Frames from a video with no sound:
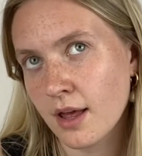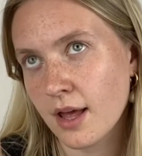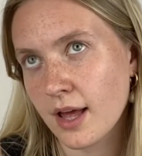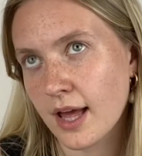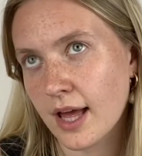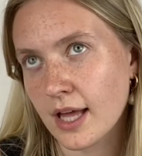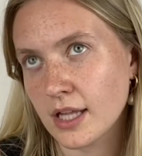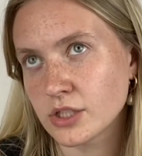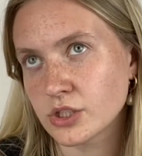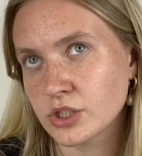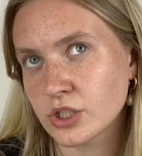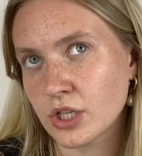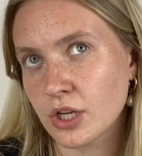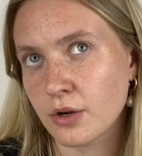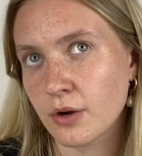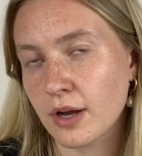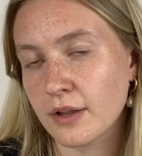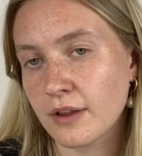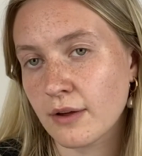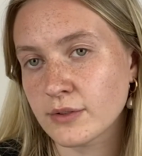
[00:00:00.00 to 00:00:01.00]
And you
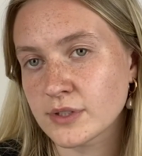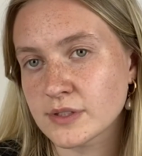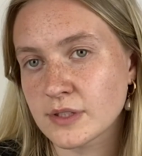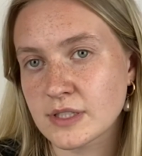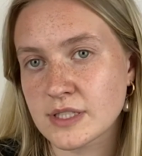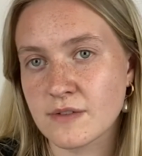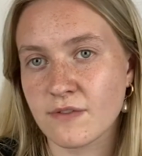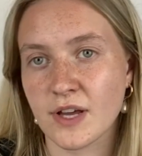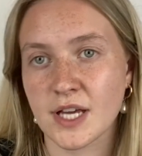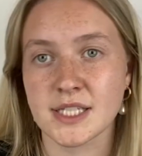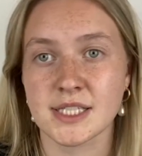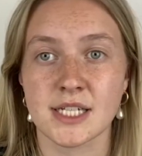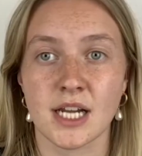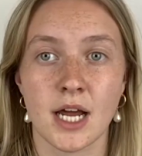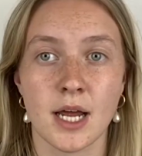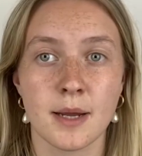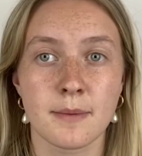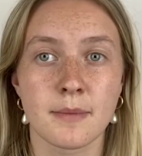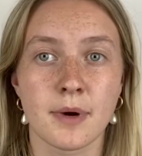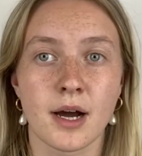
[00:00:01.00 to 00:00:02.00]
know, that was the first
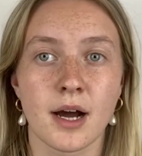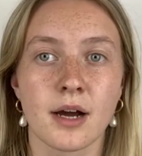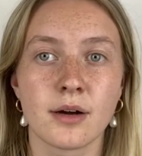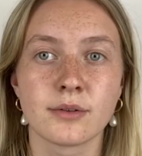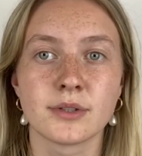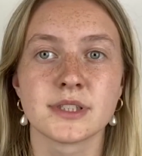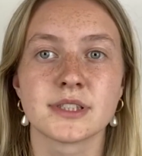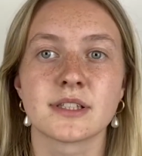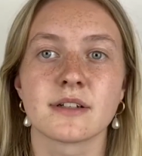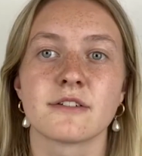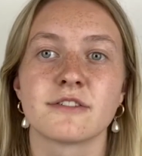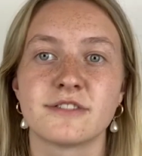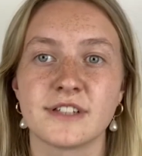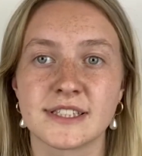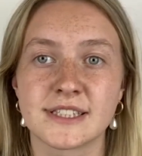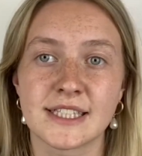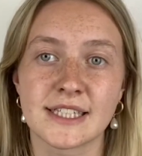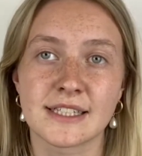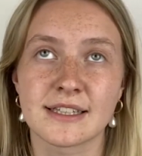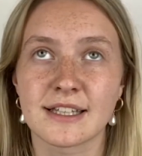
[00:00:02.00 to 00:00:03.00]
time I was
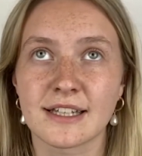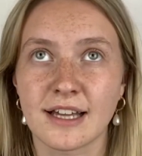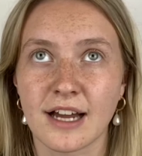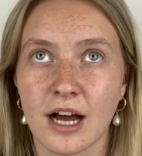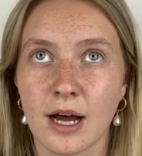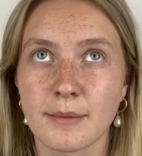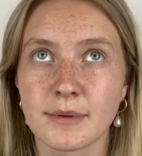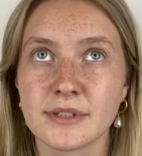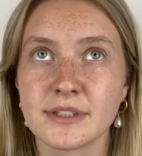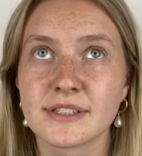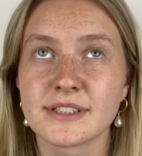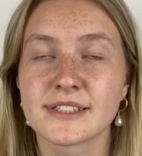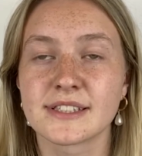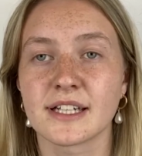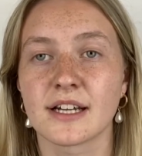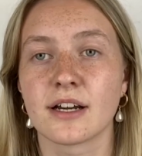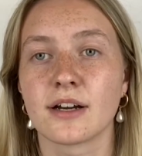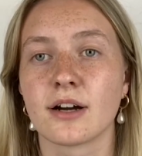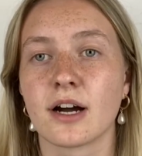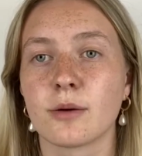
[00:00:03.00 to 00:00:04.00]
fitting the garment,
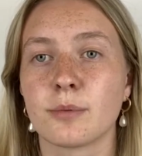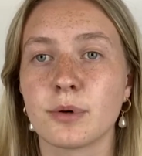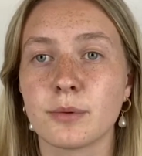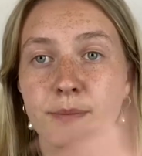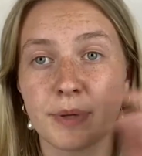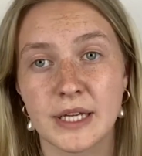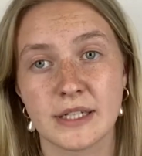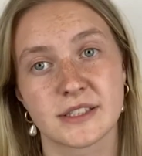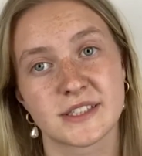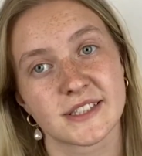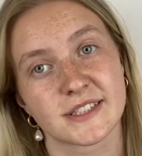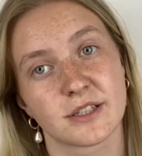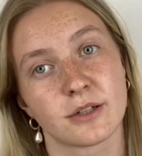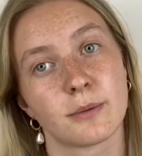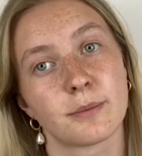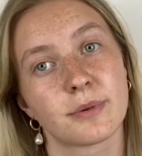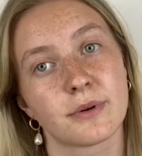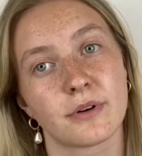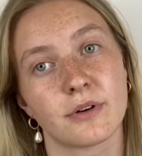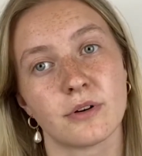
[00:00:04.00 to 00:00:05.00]
so I'll put pictures
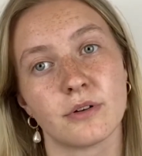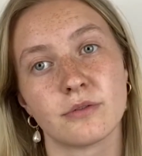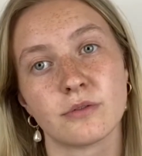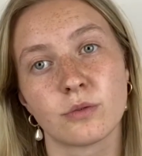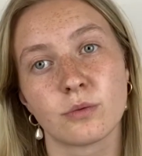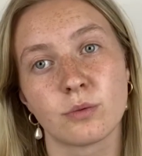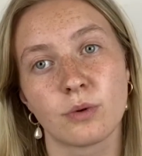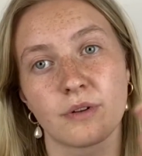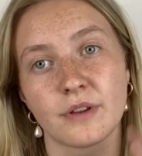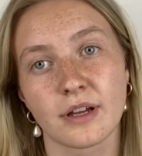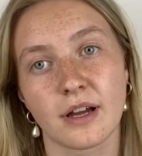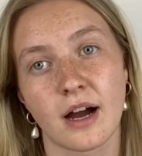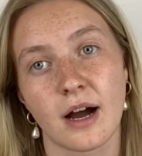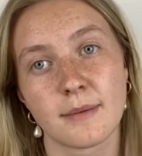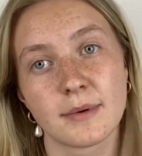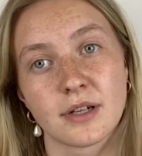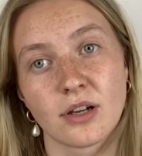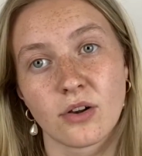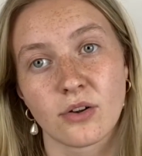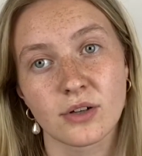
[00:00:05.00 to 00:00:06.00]
up of what the
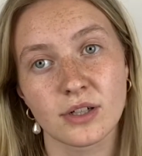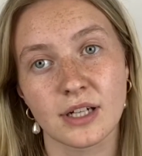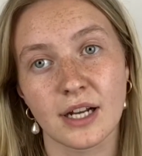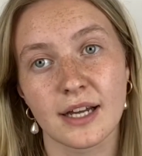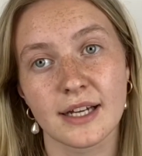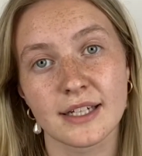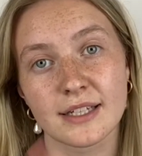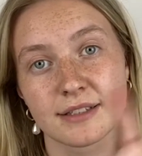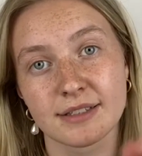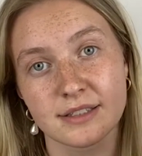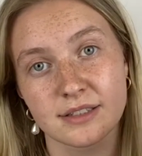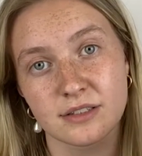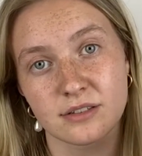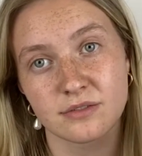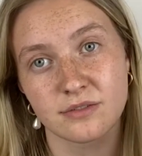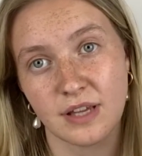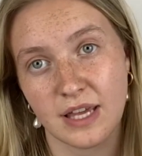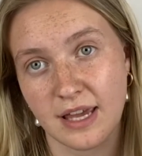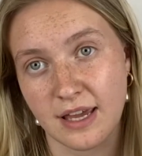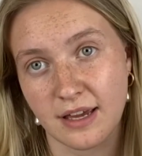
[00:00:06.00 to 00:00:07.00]
garment looked like and
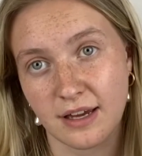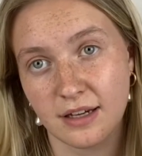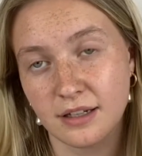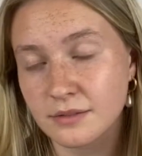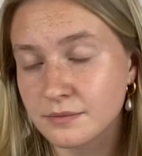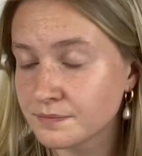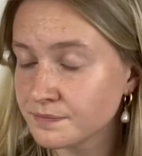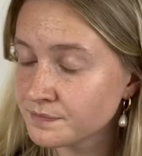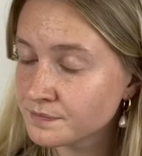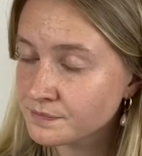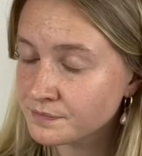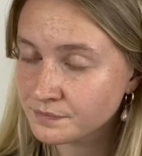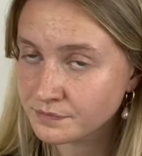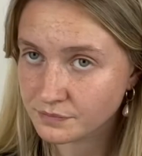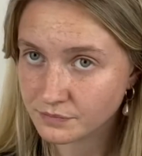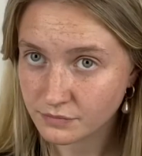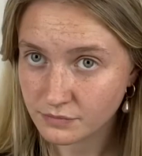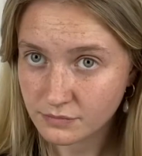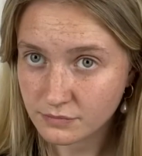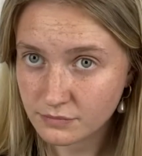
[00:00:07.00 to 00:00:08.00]
stuff here.
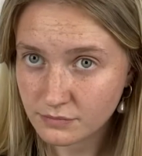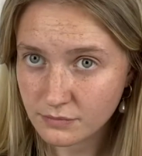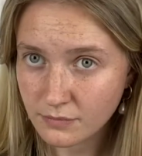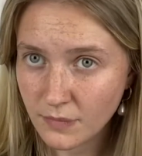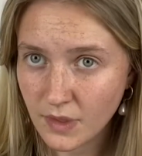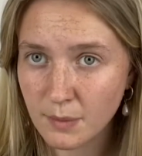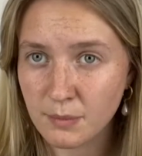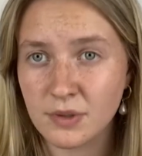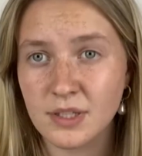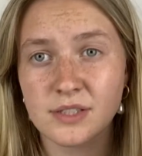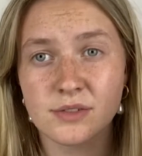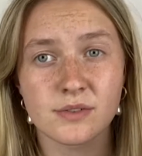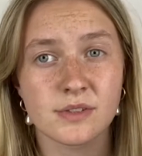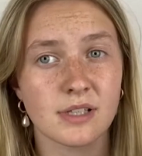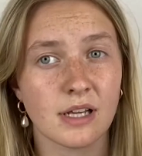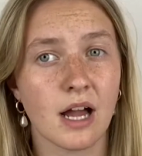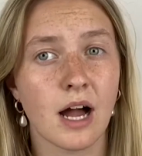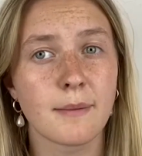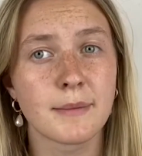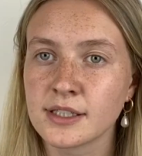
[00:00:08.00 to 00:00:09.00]
But this is
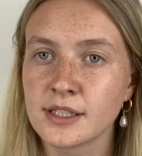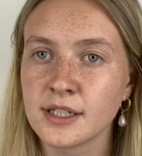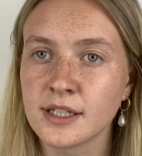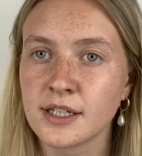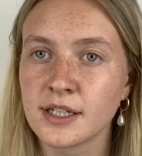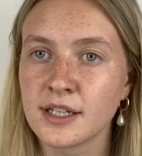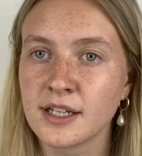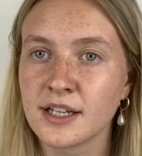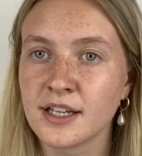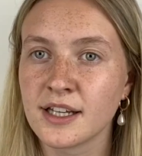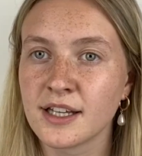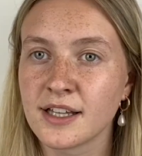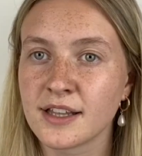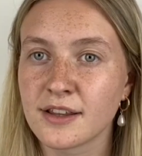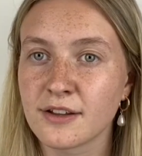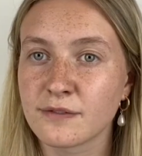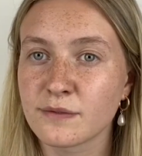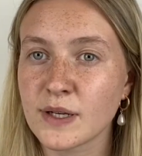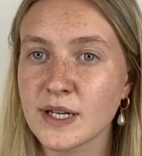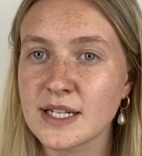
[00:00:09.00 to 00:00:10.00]
the garment.
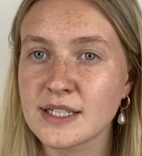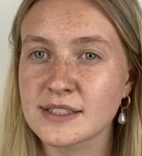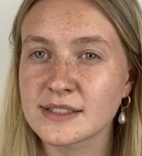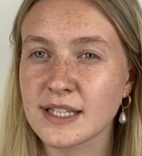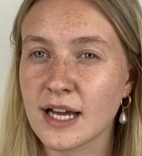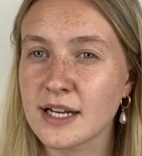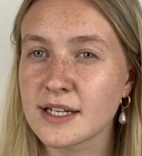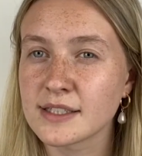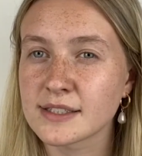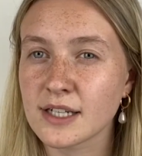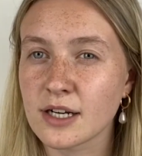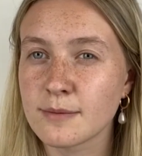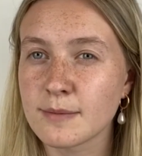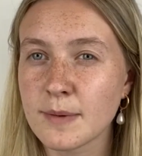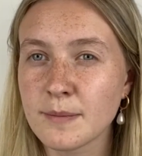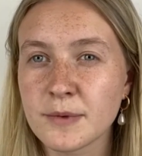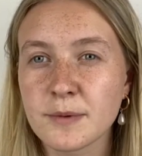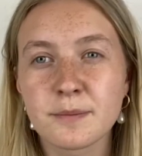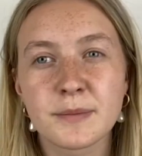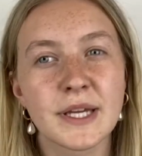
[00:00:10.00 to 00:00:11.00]
The Fenty designers, I
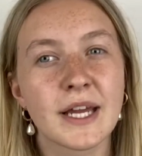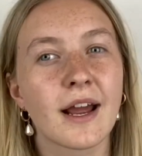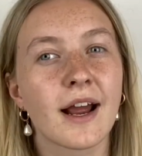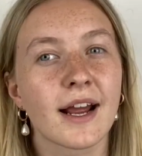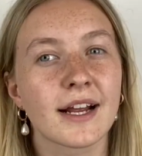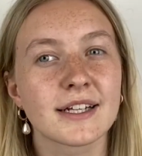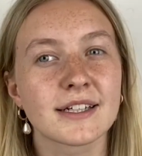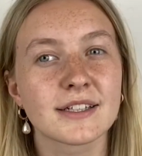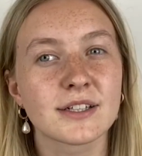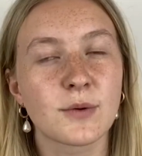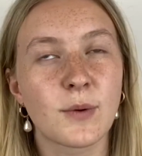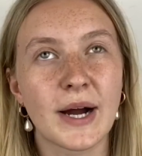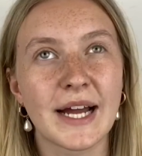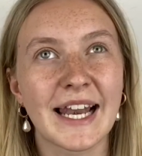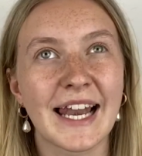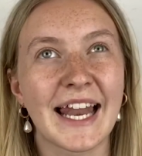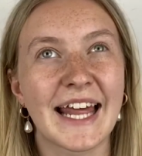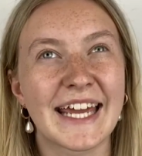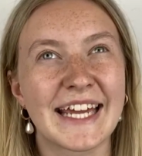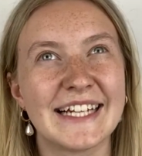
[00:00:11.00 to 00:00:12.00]
remember them being
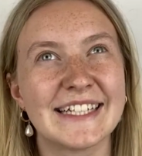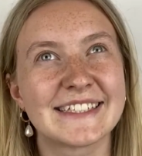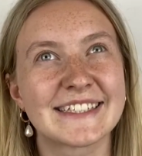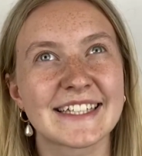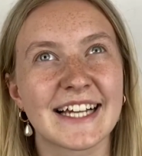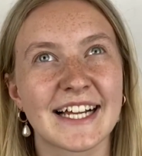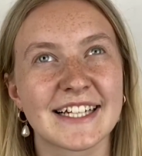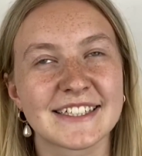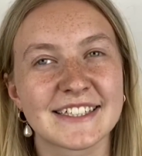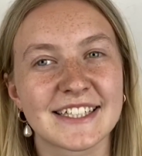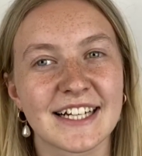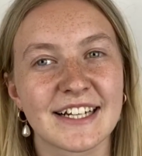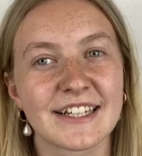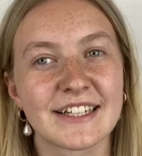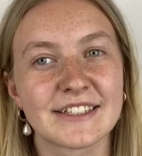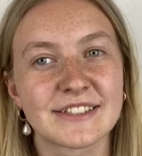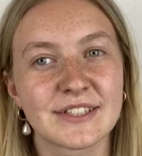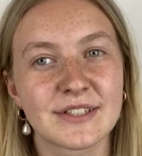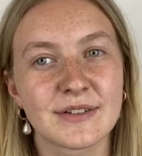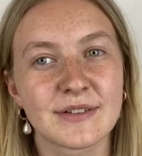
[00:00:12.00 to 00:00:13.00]
quite late
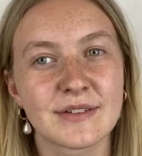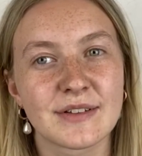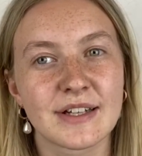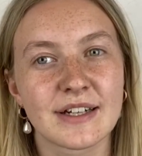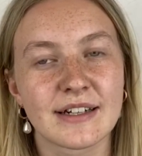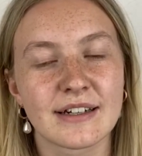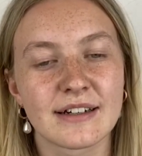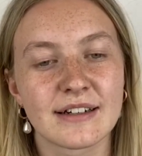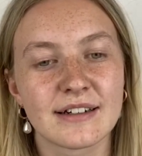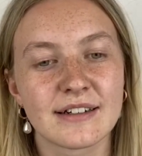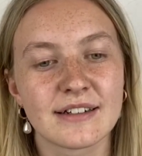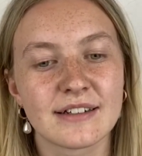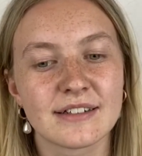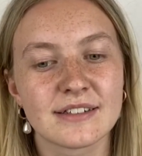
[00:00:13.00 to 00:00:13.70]
actually to the